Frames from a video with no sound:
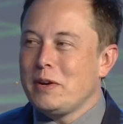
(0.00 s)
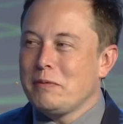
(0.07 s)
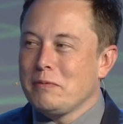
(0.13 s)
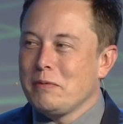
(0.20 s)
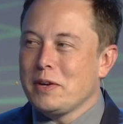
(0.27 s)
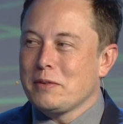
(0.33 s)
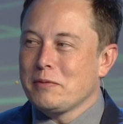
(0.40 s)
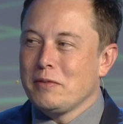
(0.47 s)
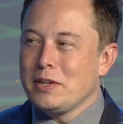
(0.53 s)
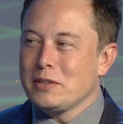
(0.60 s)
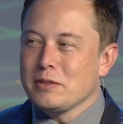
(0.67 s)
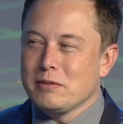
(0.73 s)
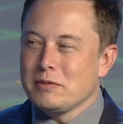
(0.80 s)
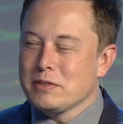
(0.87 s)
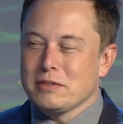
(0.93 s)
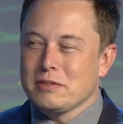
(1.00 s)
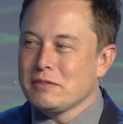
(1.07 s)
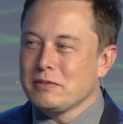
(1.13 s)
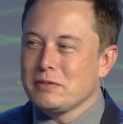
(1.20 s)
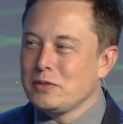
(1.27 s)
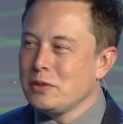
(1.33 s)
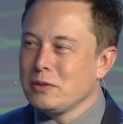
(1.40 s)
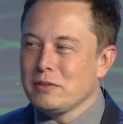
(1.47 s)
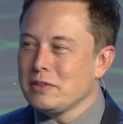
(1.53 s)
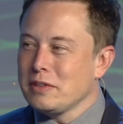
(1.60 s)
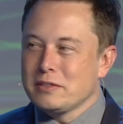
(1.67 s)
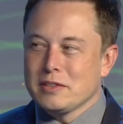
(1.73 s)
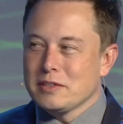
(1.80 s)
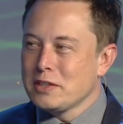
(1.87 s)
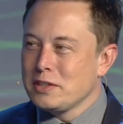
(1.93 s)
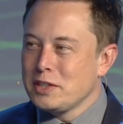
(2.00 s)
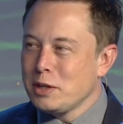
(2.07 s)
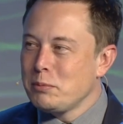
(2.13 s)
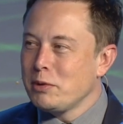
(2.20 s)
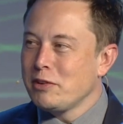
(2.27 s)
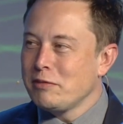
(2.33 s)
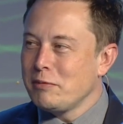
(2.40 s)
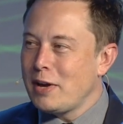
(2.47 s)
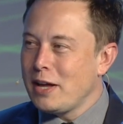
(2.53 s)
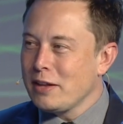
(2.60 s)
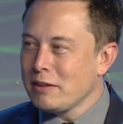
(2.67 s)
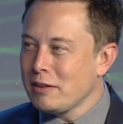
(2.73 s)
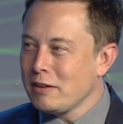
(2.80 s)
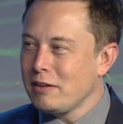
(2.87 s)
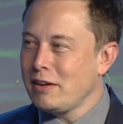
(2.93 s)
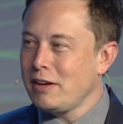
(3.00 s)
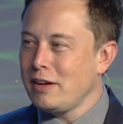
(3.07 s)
If I might just do a tidbit of math.